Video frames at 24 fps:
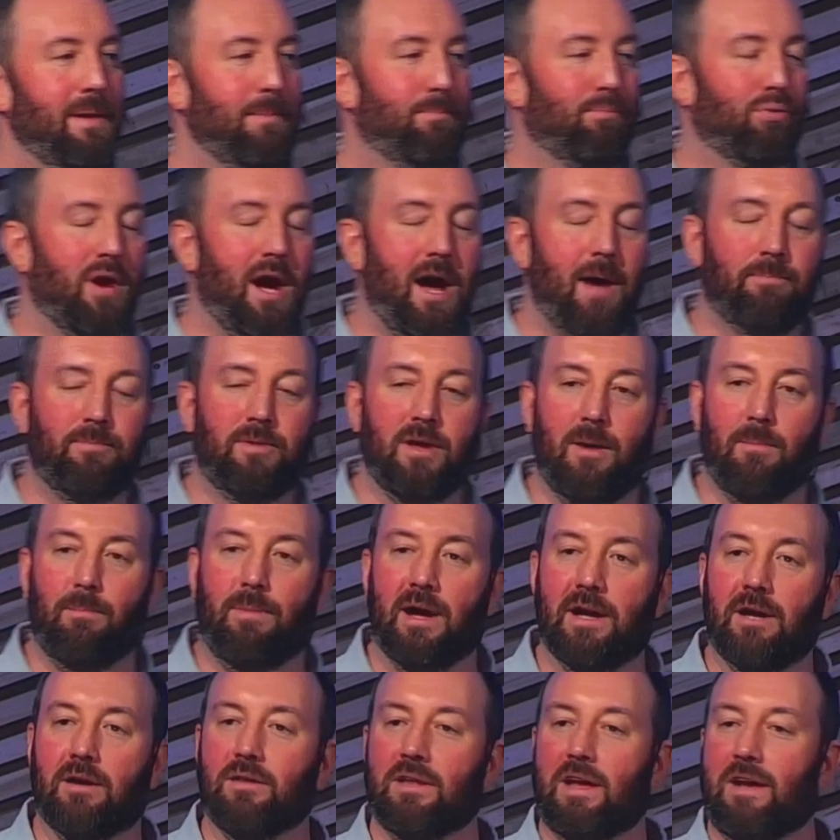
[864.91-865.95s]
and be propped up
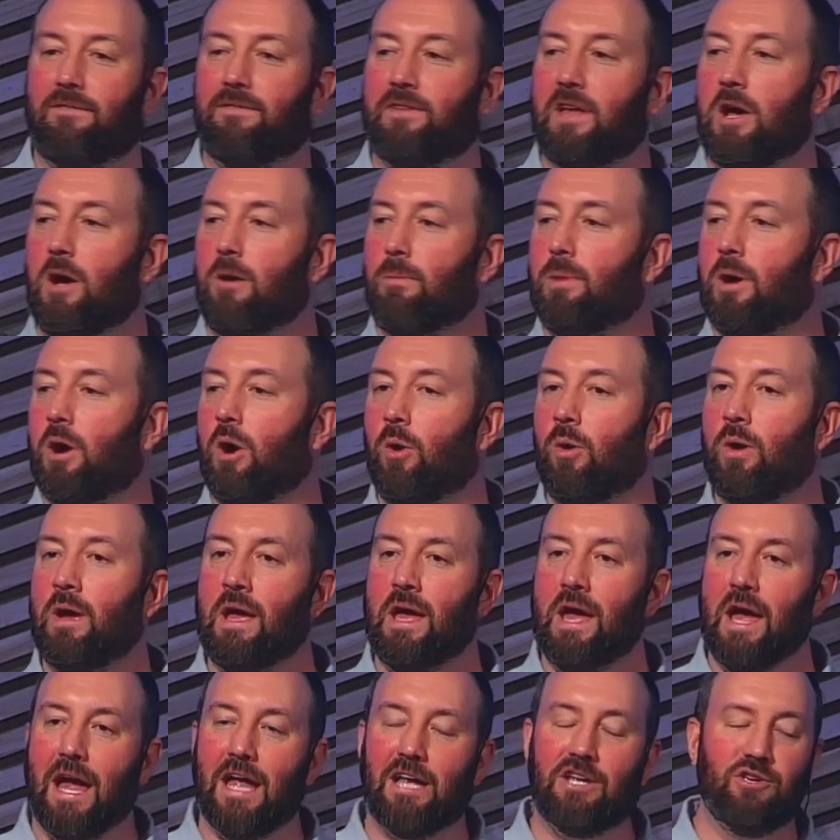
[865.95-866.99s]
by your left elbow
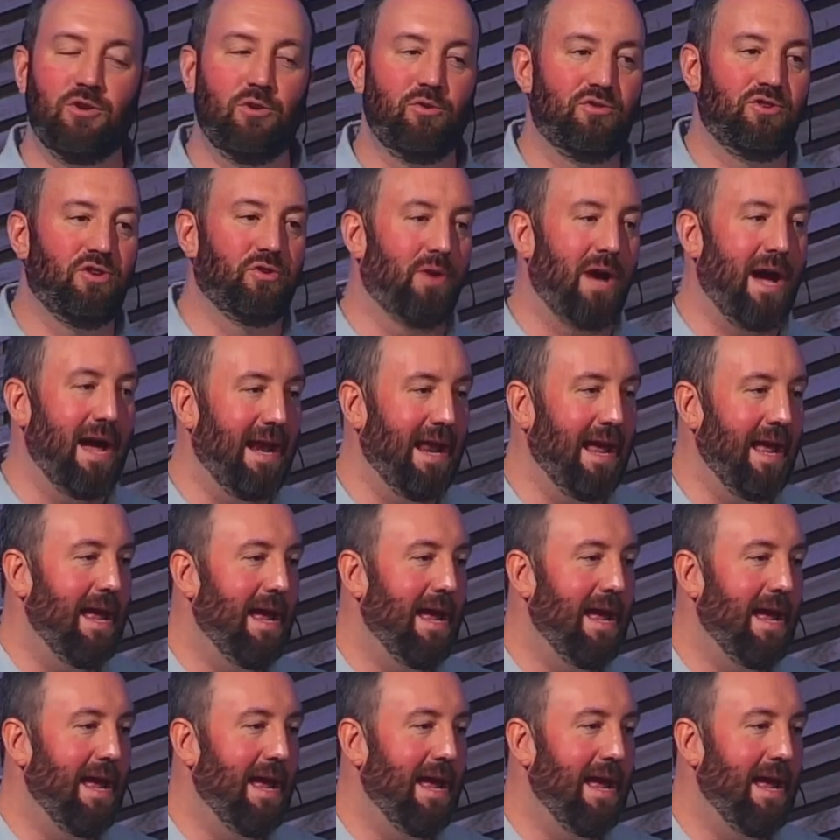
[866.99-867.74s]
and use your right